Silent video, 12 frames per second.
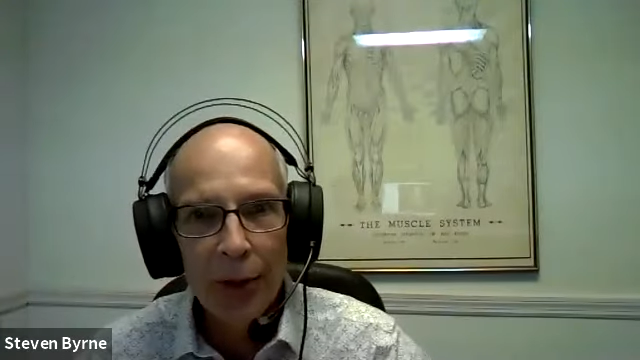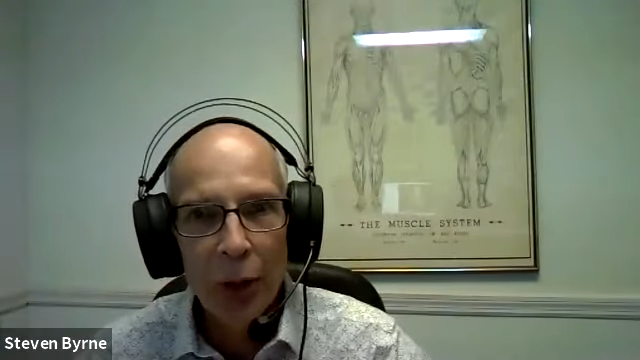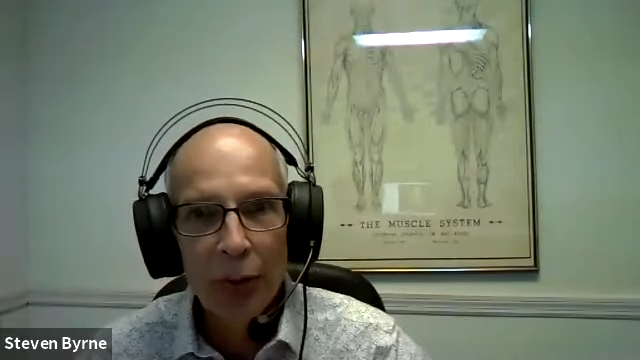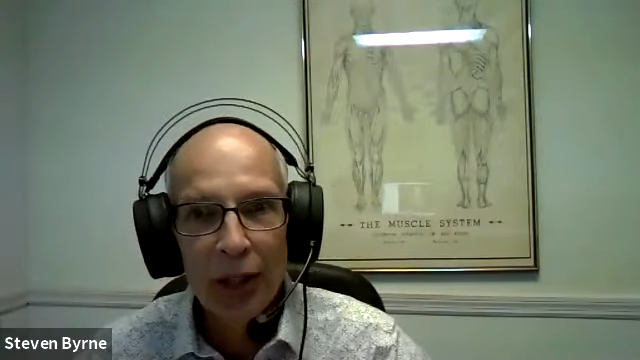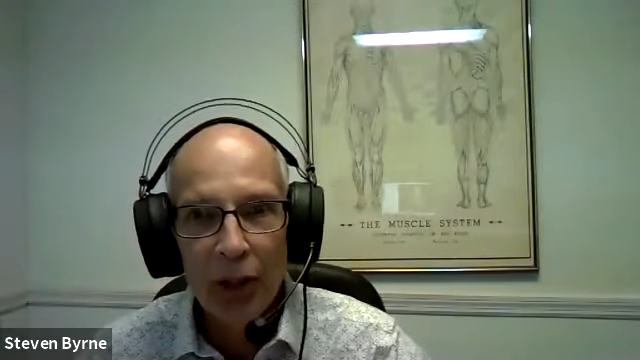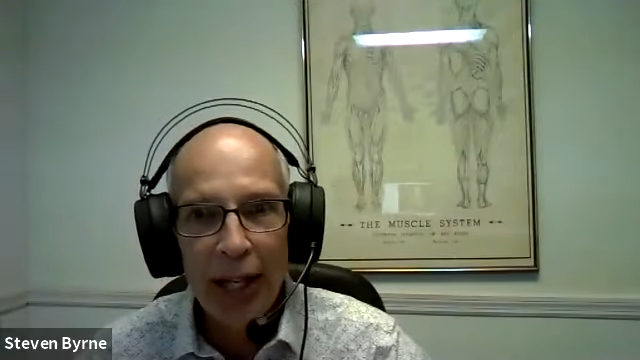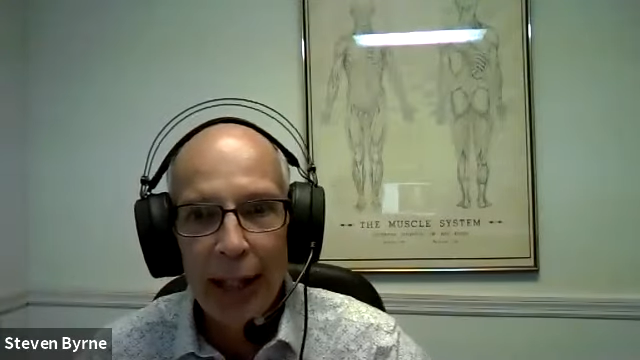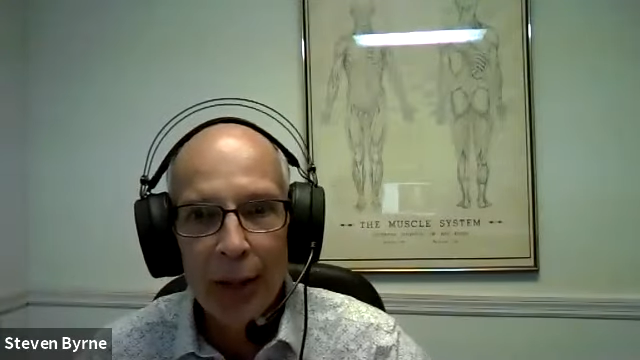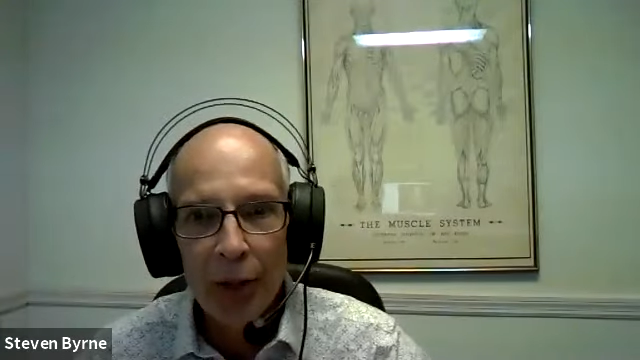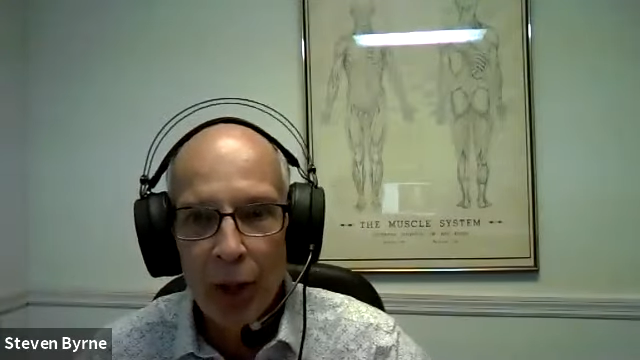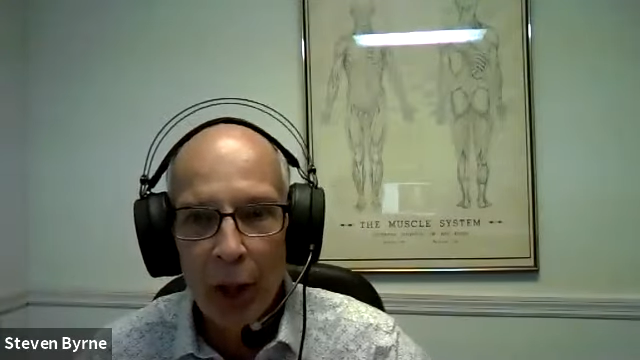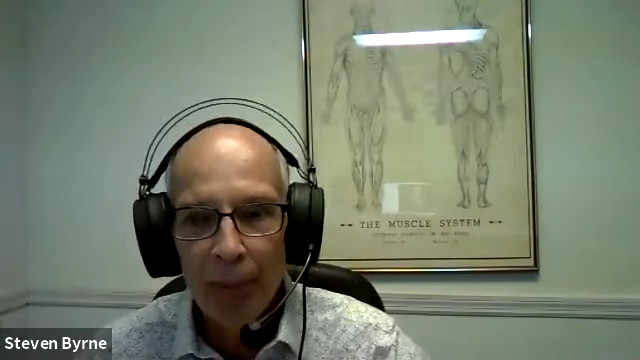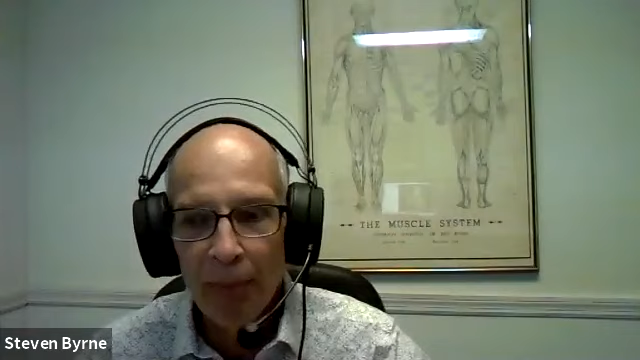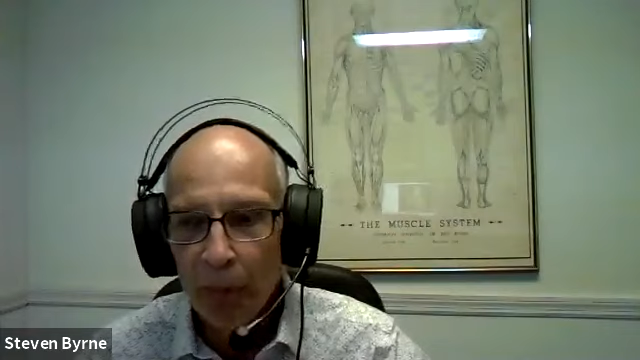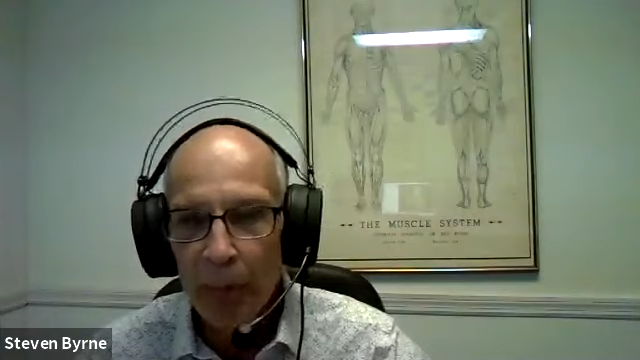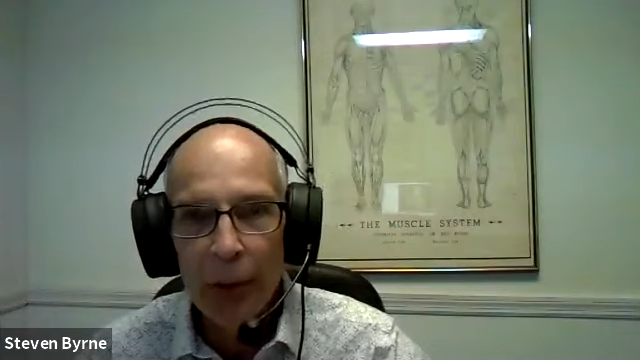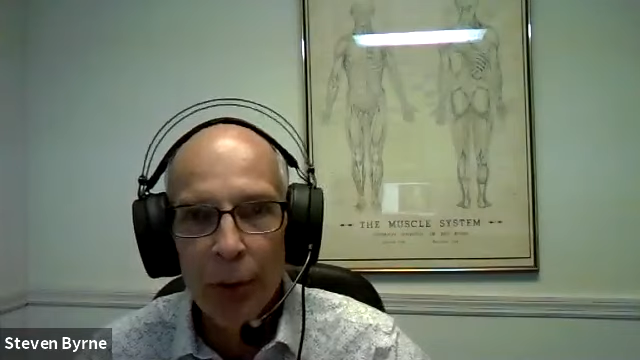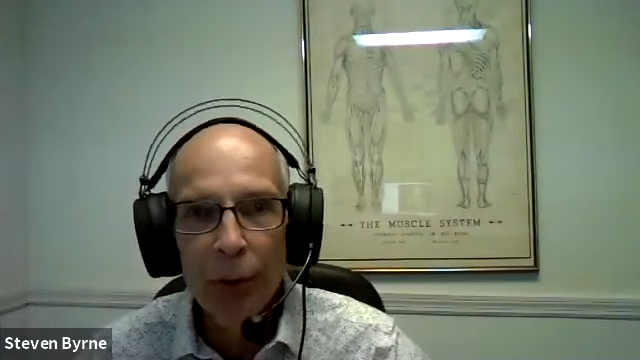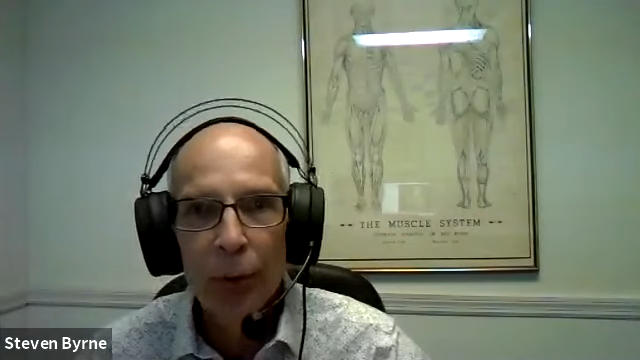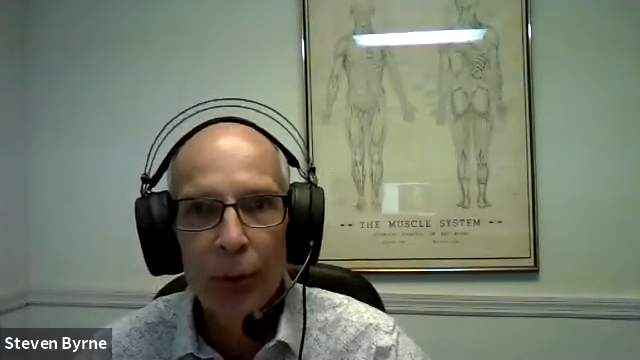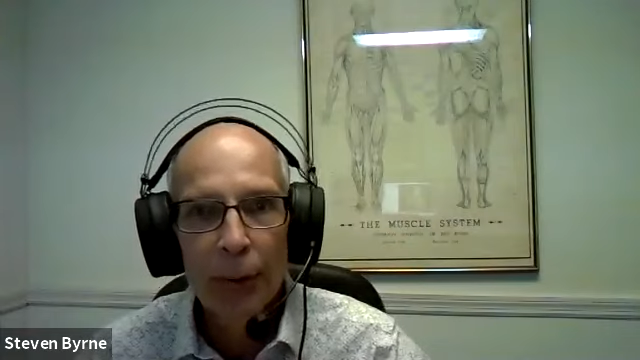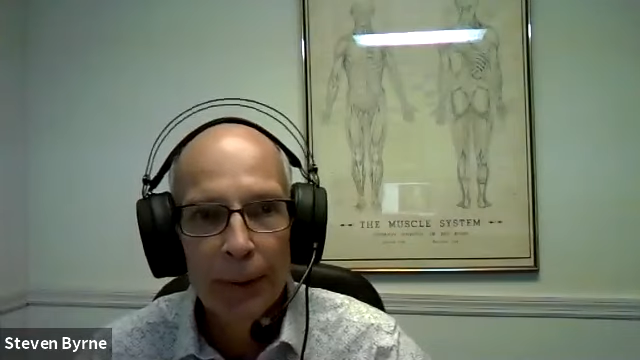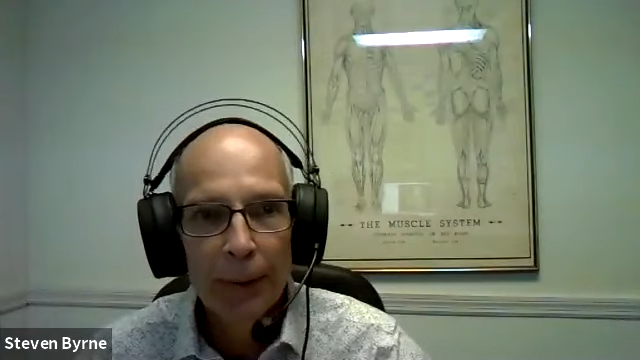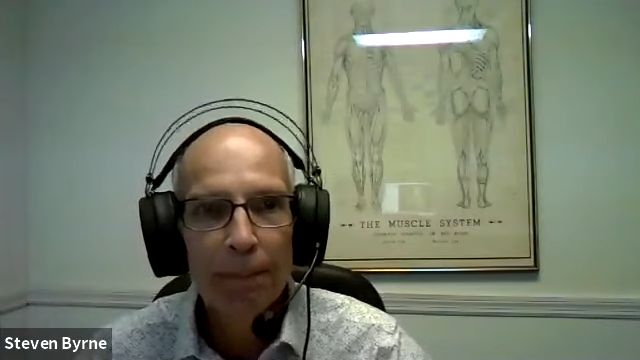So it's taking time for me too.
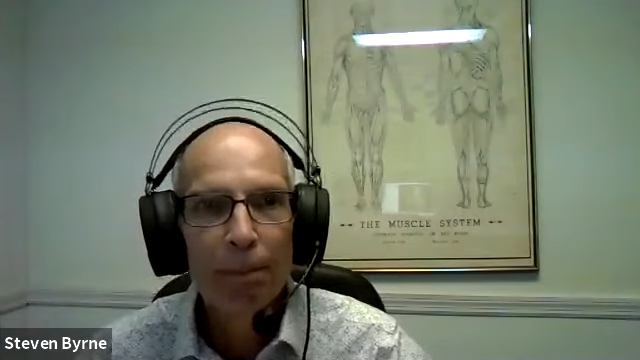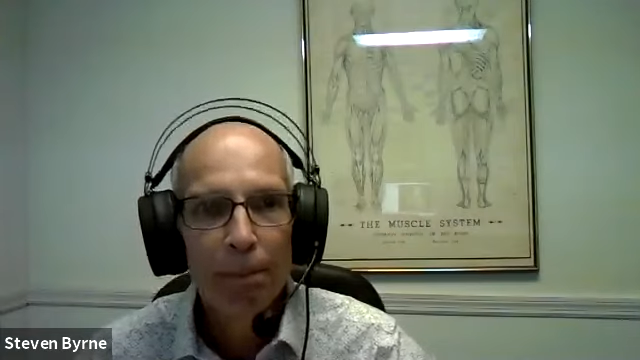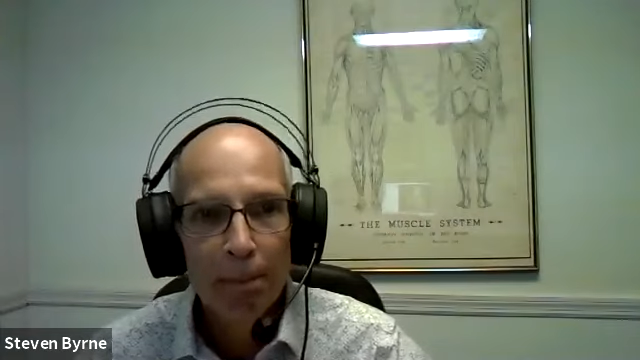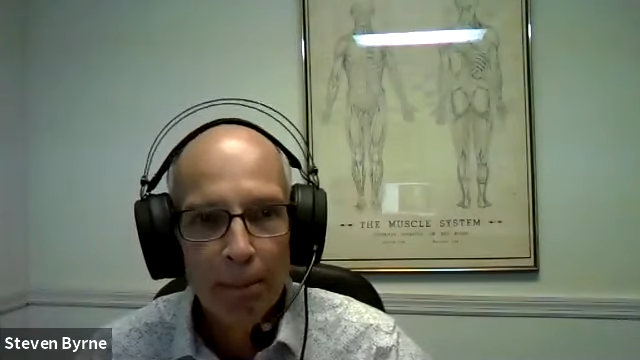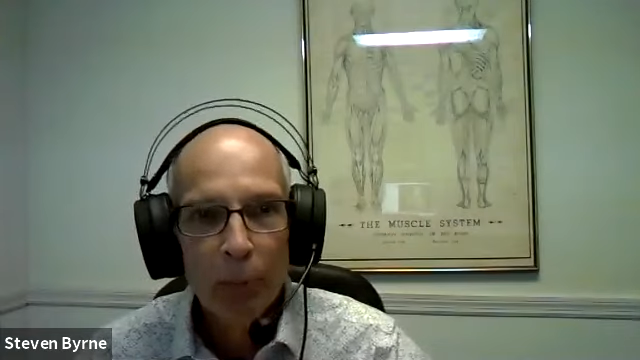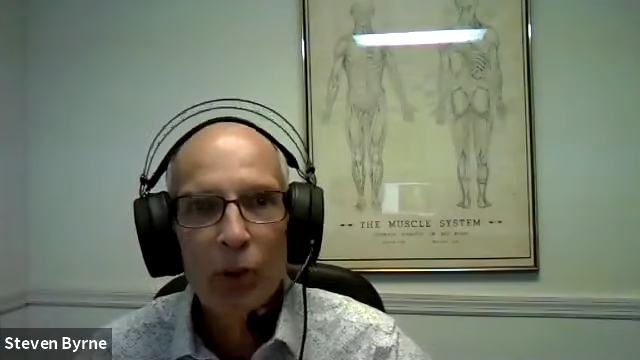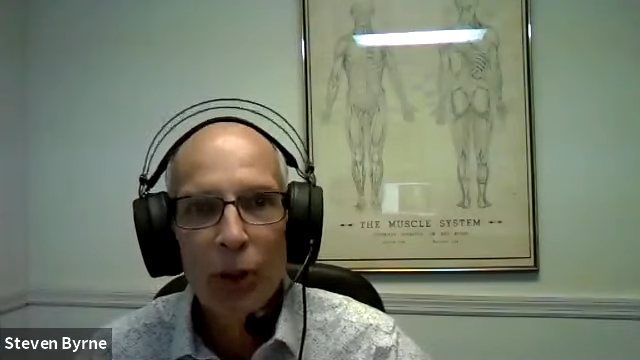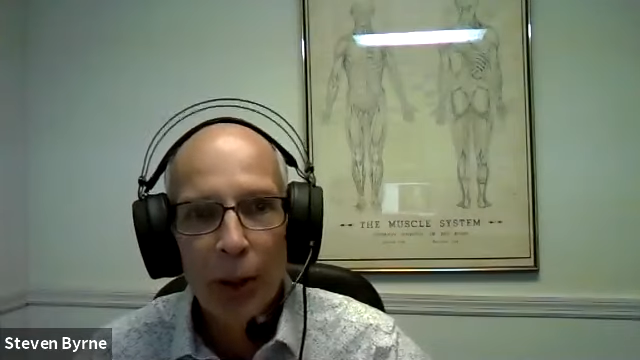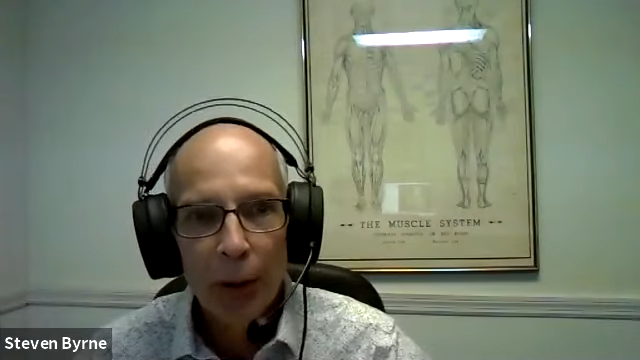So.